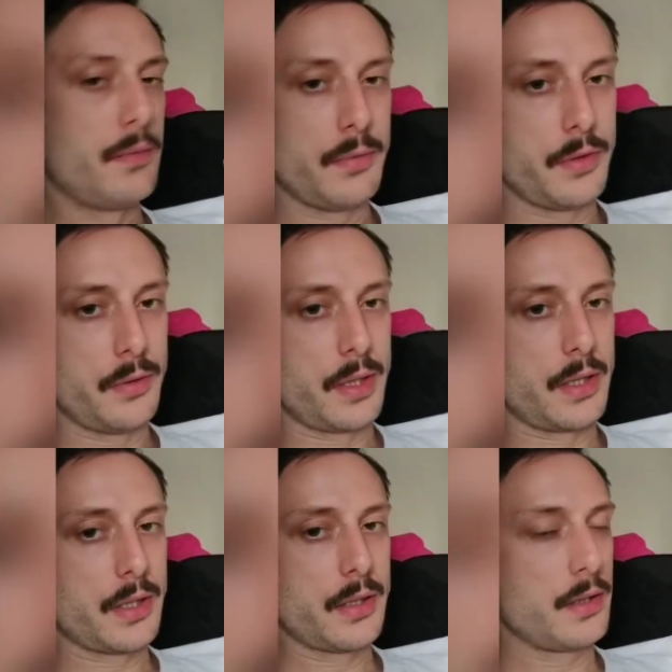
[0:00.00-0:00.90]
if you
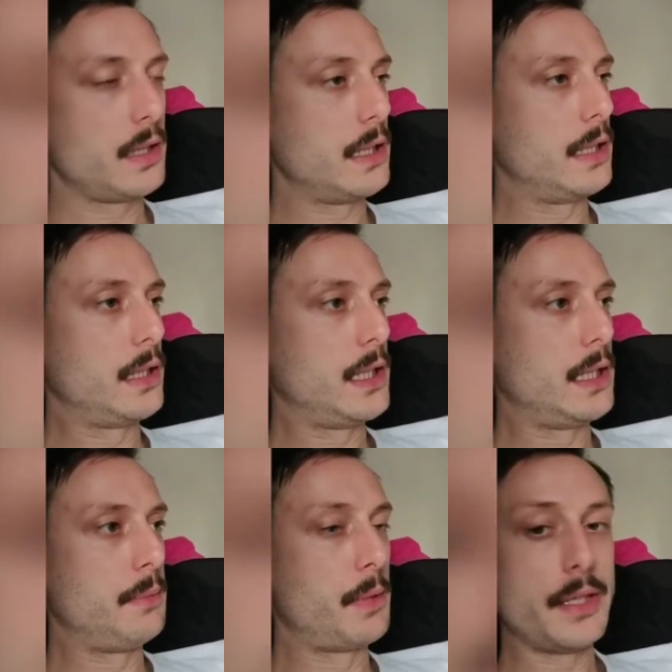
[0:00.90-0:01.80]
like.
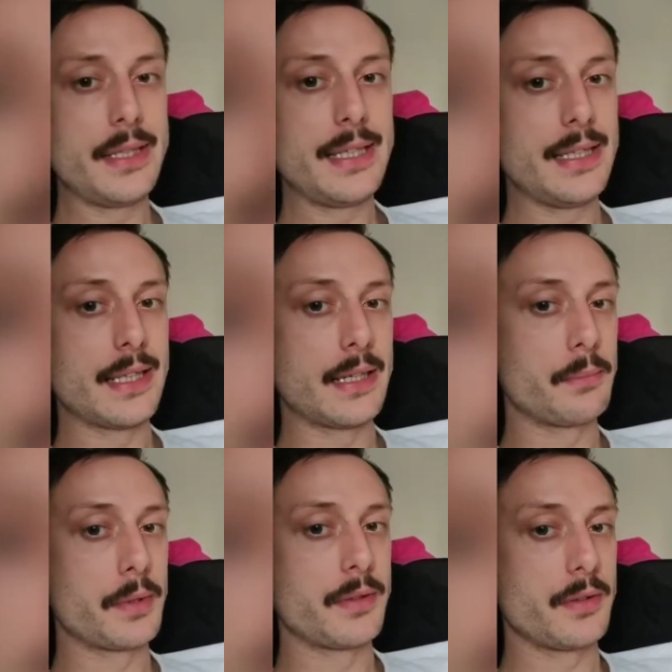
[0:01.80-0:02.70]
But I didn't eat that
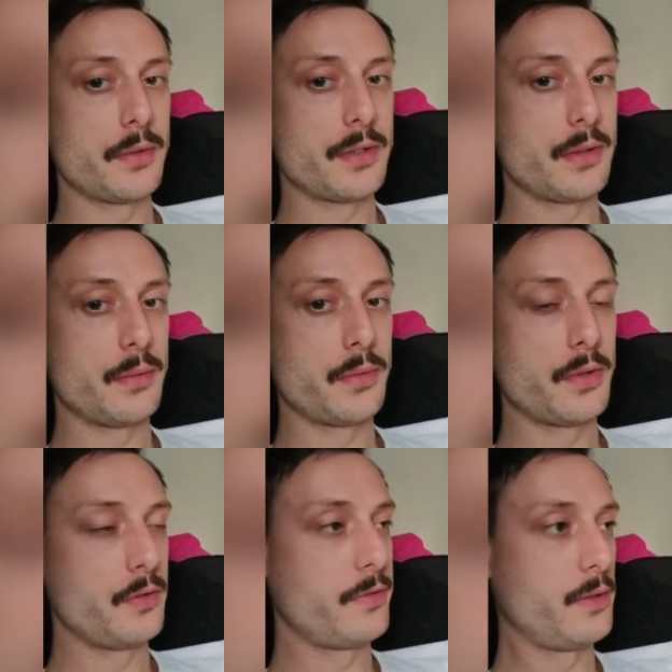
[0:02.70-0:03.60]
because I was still
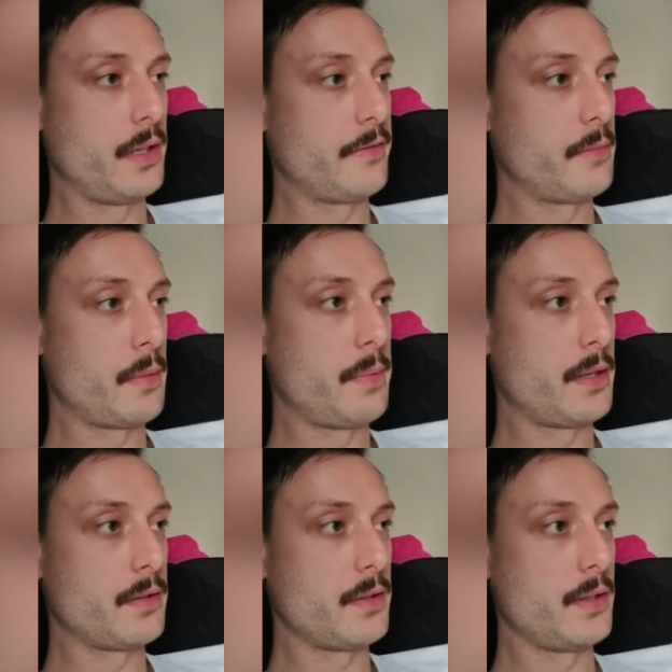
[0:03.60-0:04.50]
too full after my
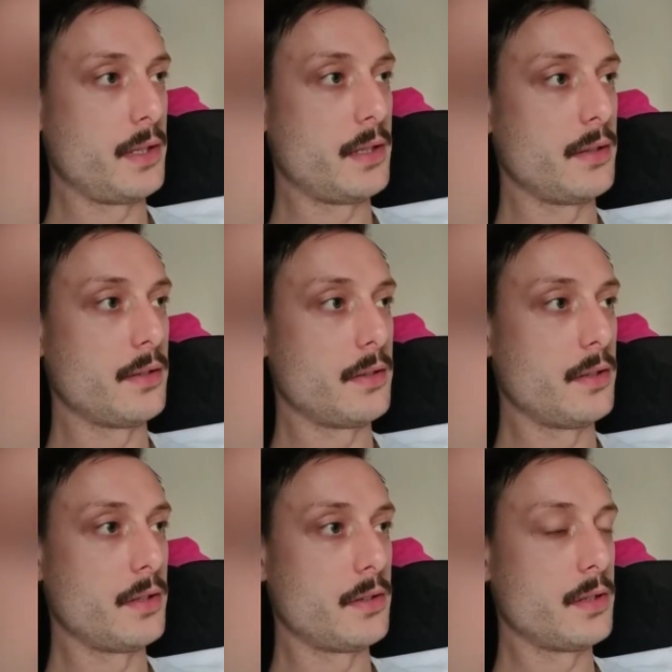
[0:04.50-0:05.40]
pasta and
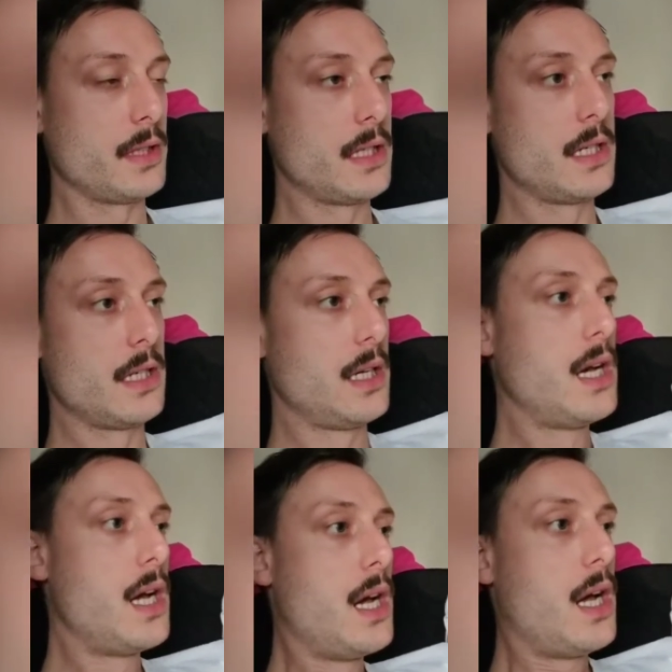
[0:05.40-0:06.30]
nuts.
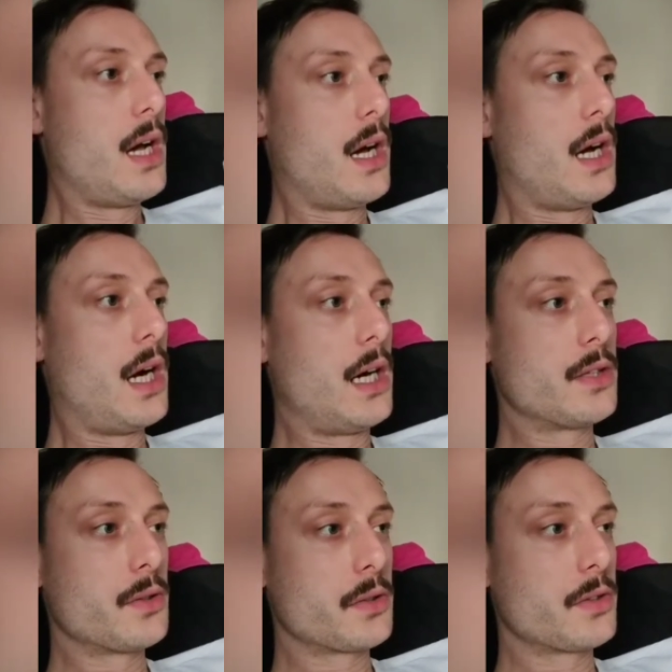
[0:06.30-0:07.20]
I
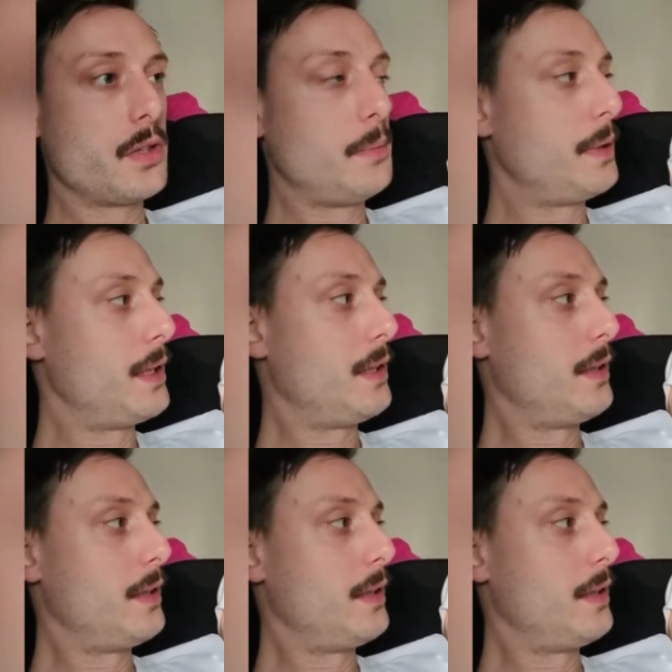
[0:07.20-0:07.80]
took some.